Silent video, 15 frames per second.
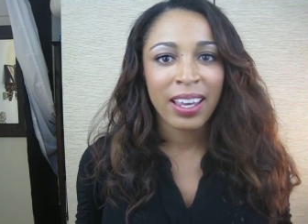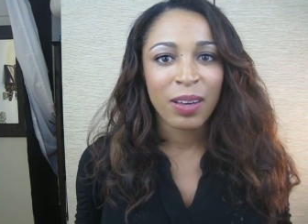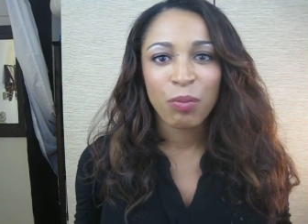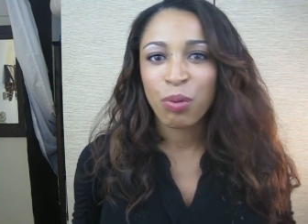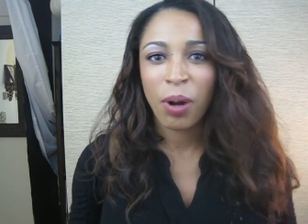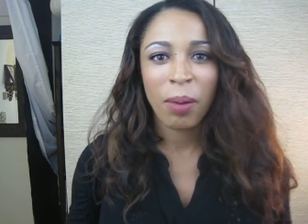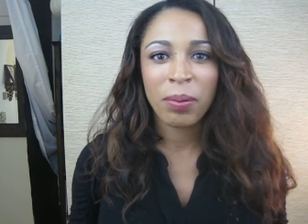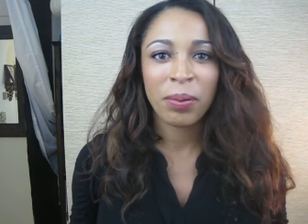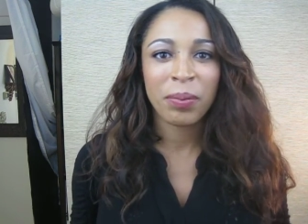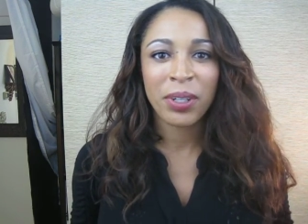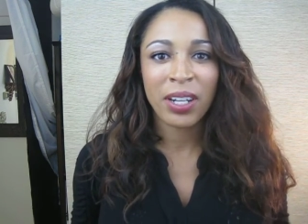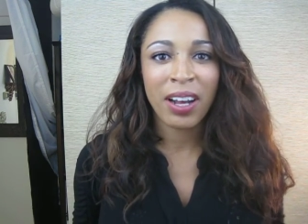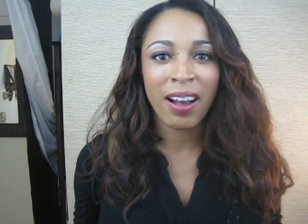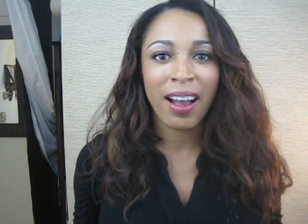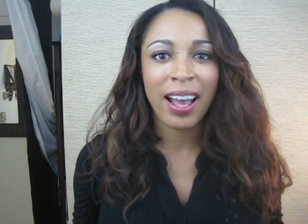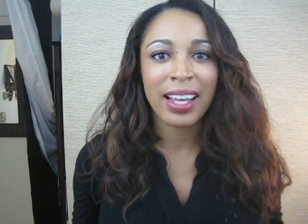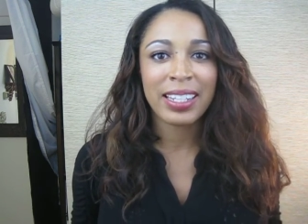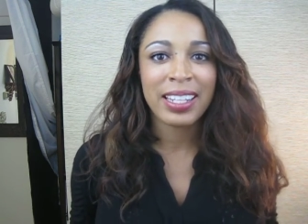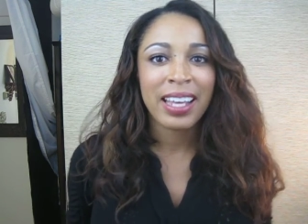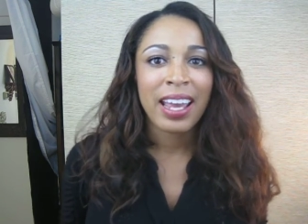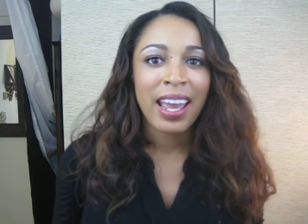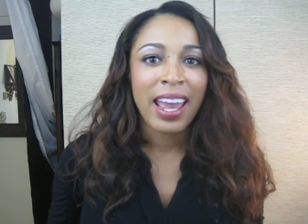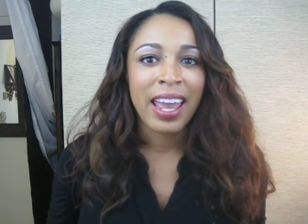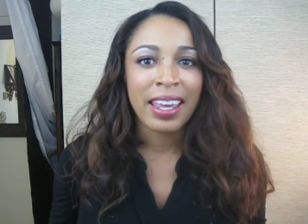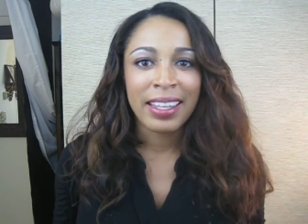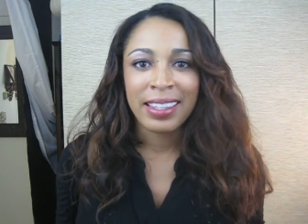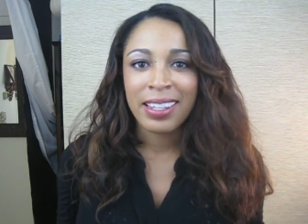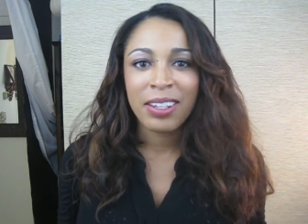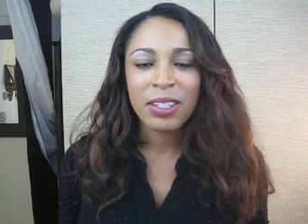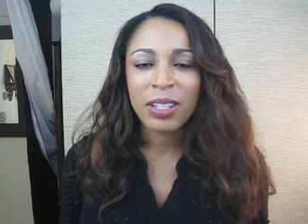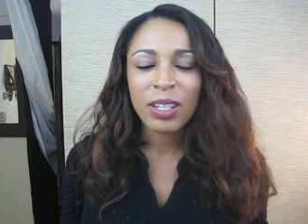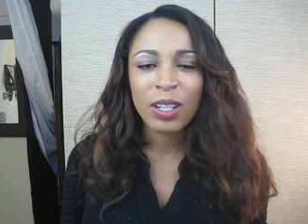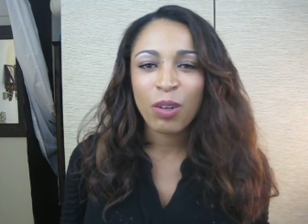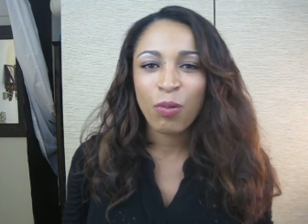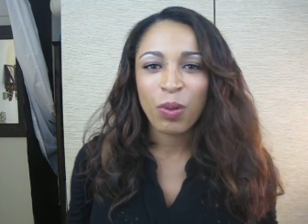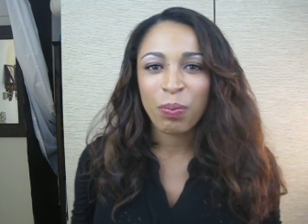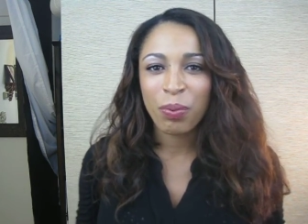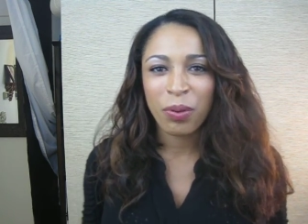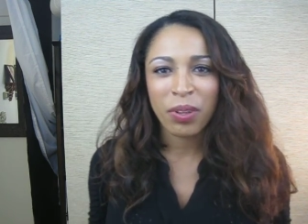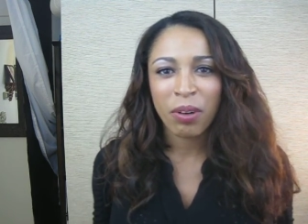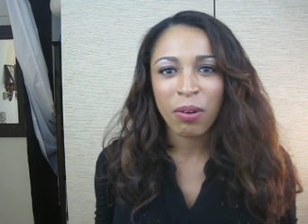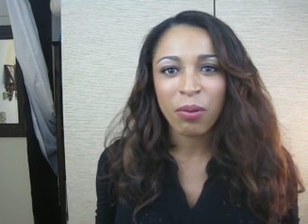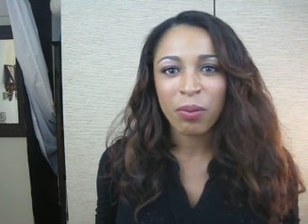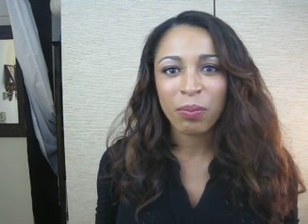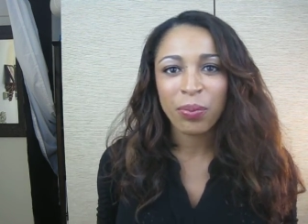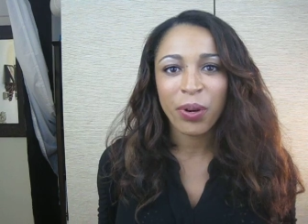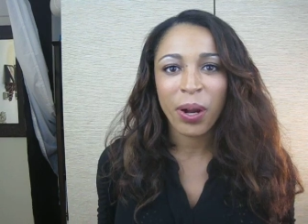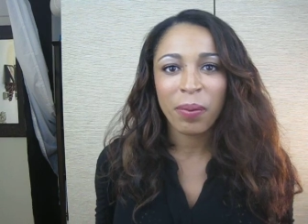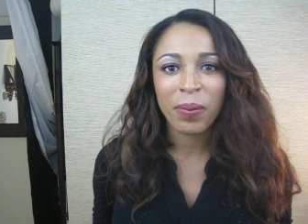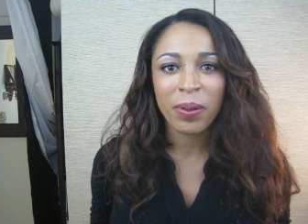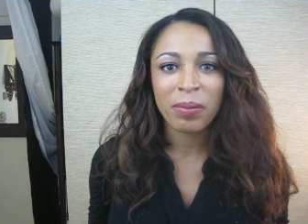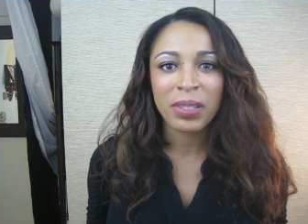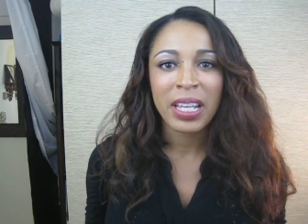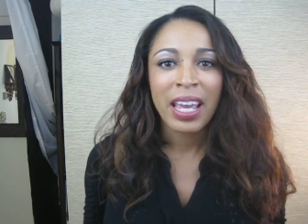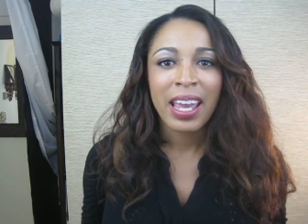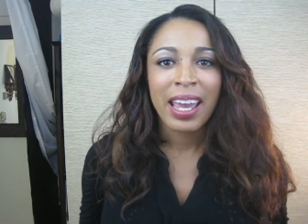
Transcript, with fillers: problem or not, and they're dealing with their own problems.